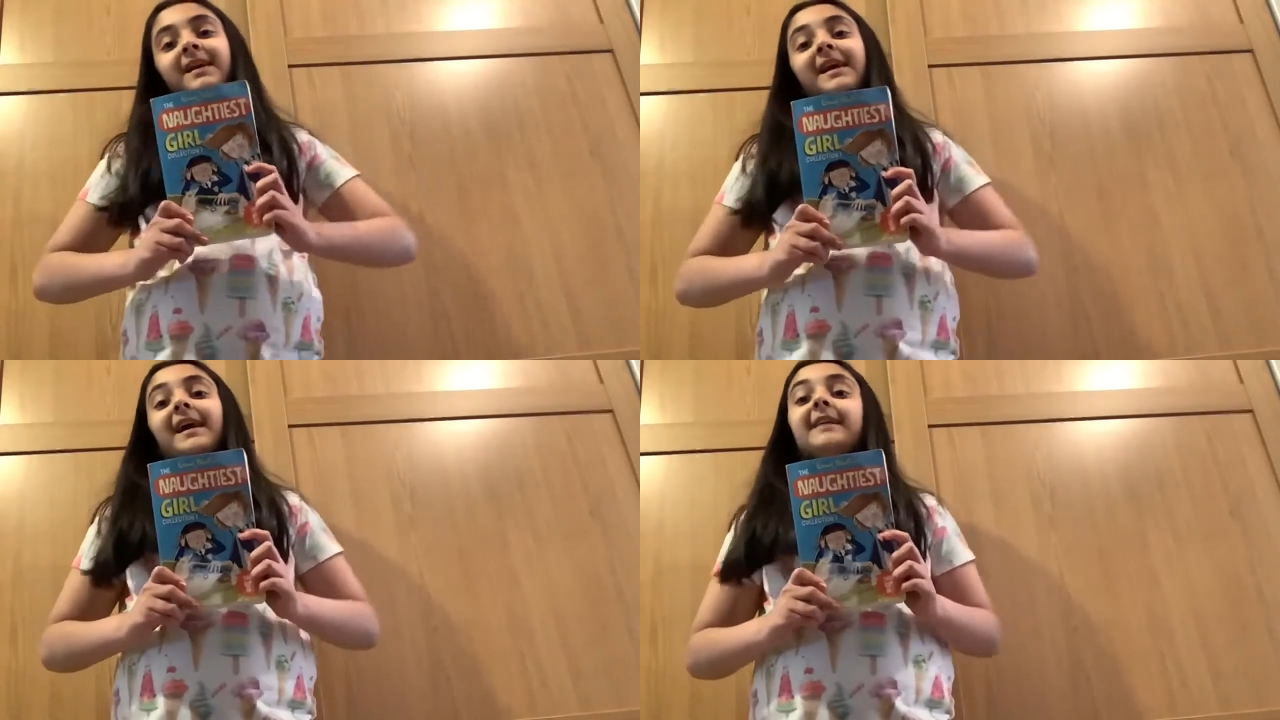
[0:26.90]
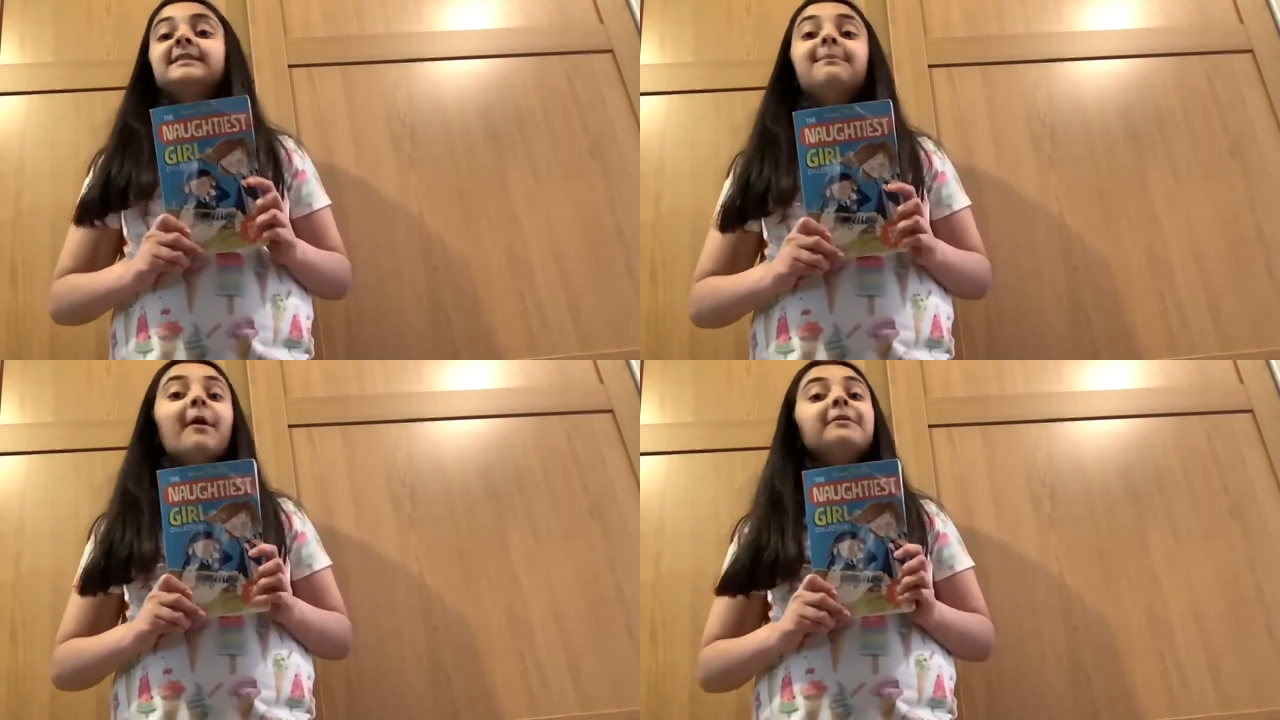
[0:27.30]
It's
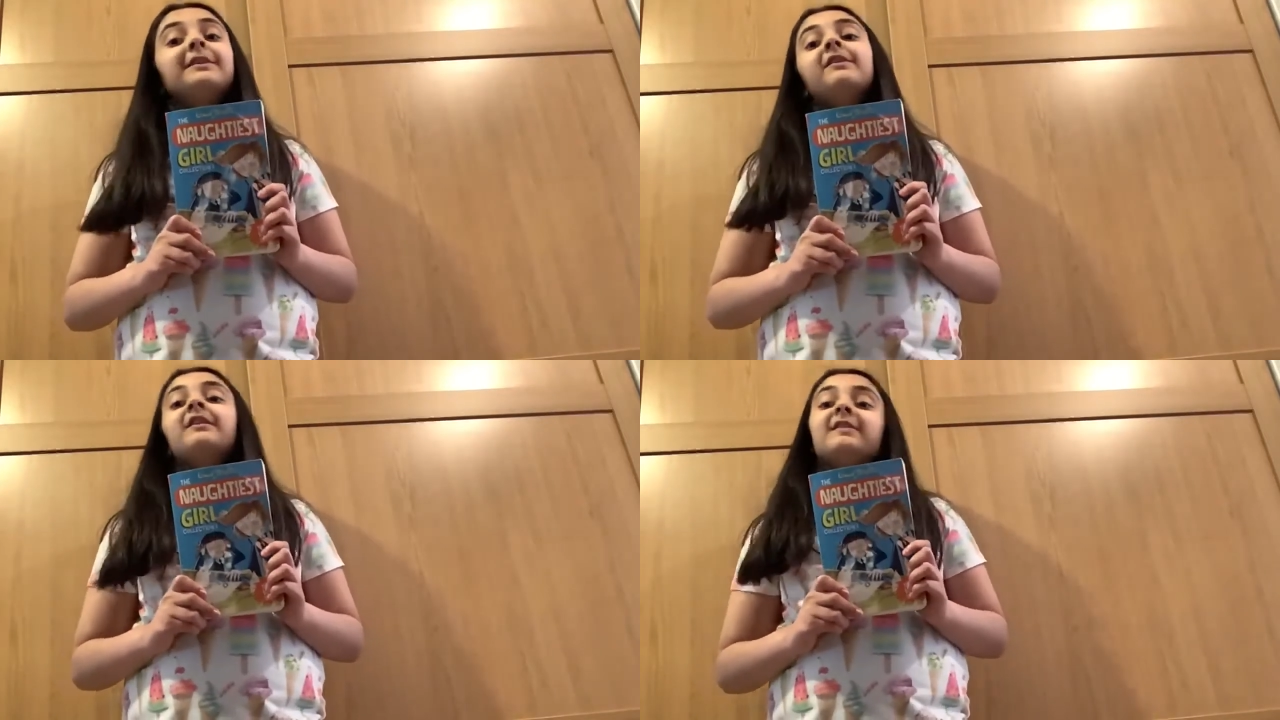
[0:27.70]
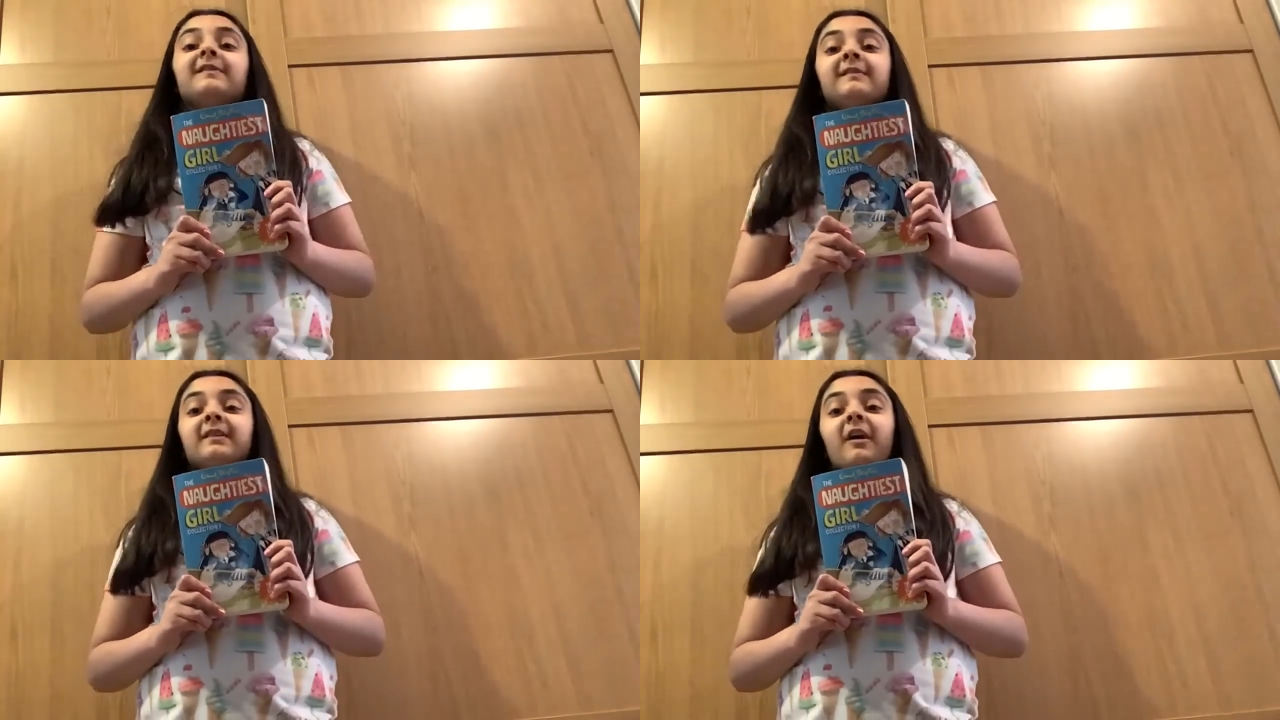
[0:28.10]
about a
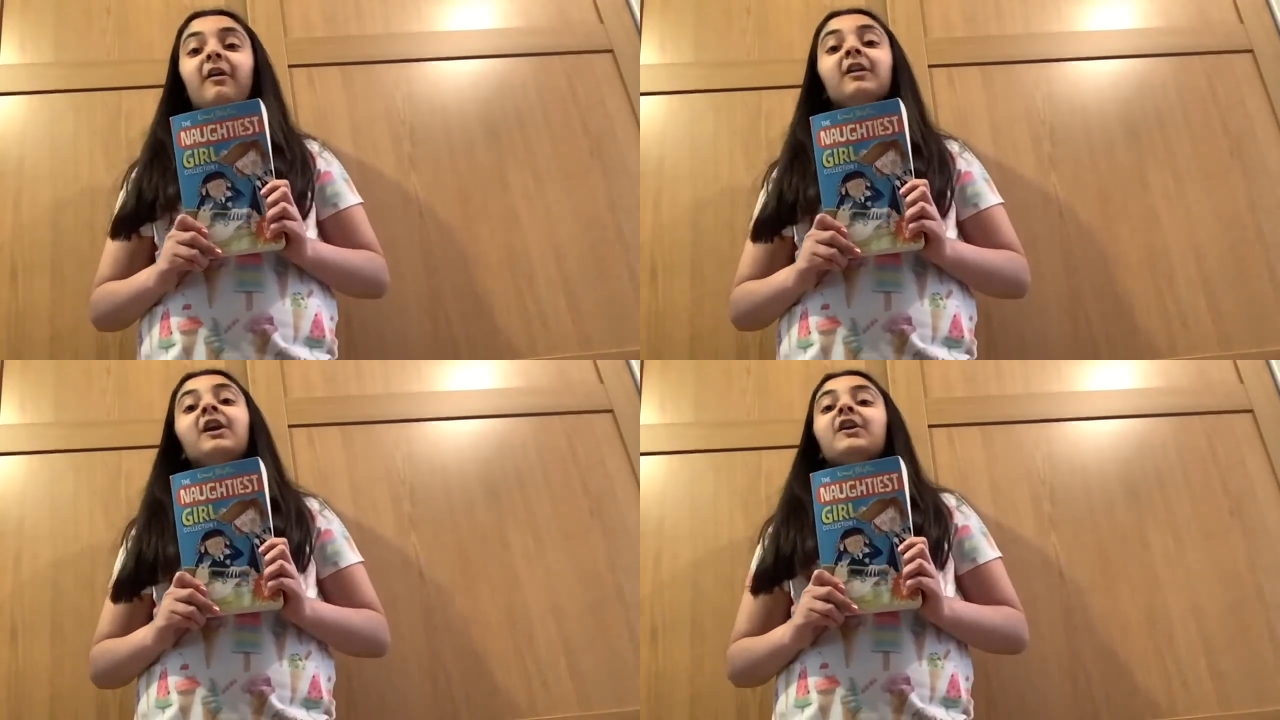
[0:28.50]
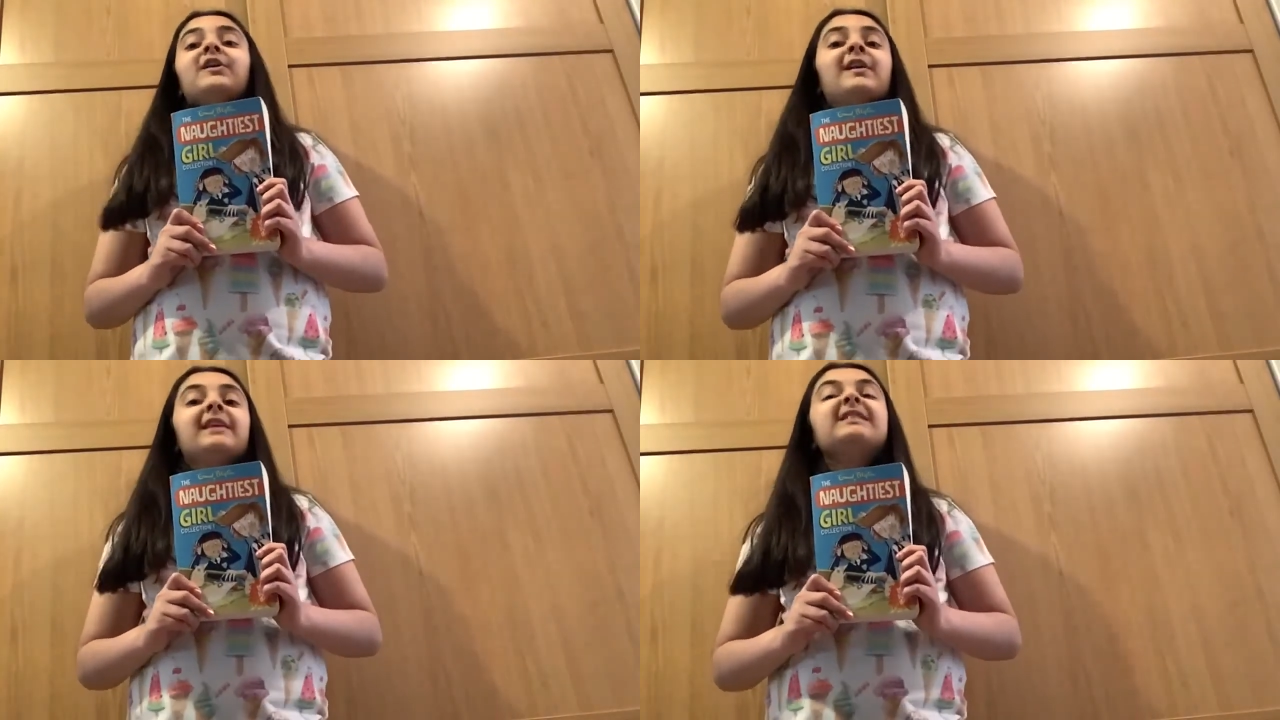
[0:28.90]
girl
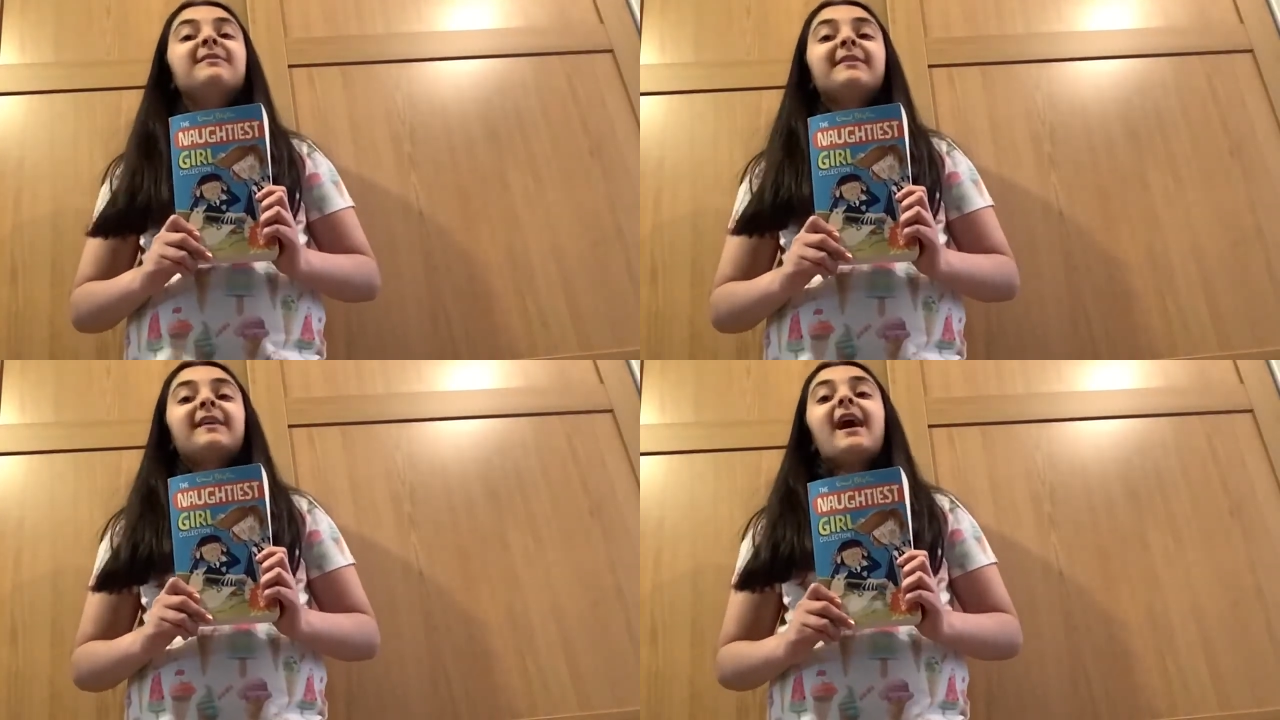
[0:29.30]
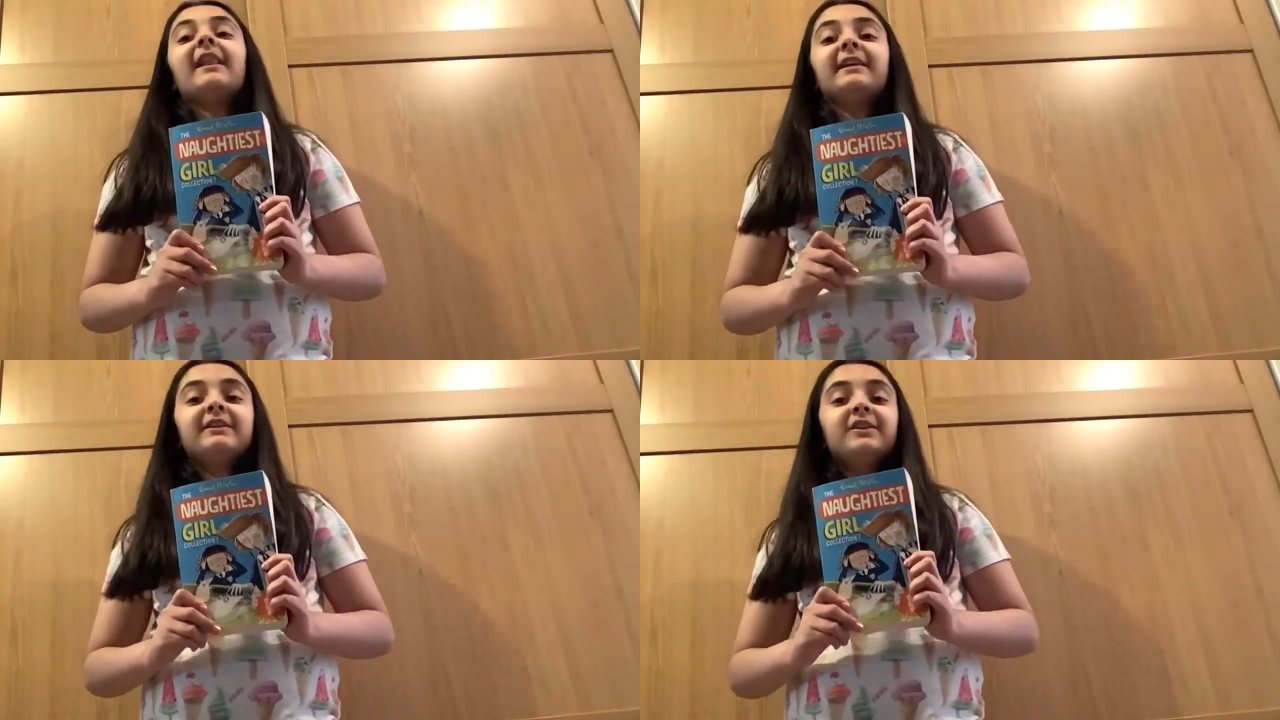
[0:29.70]
called Elizabeth
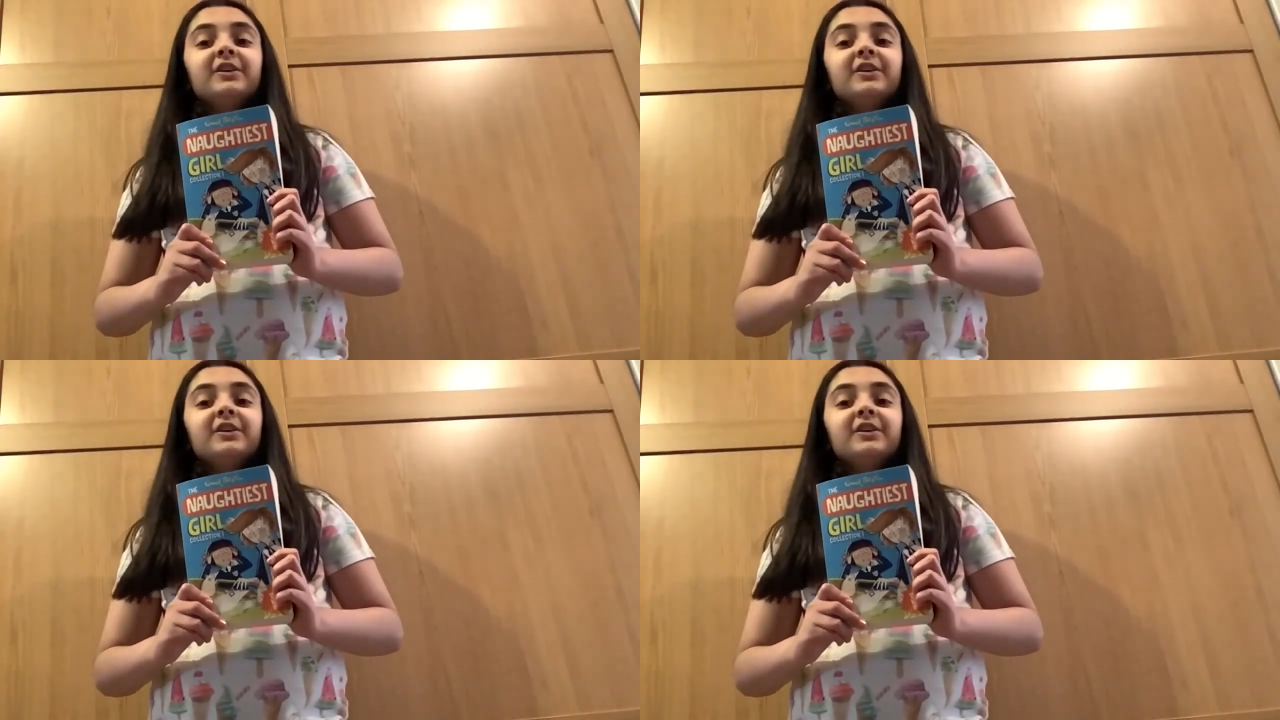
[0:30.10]
Allen,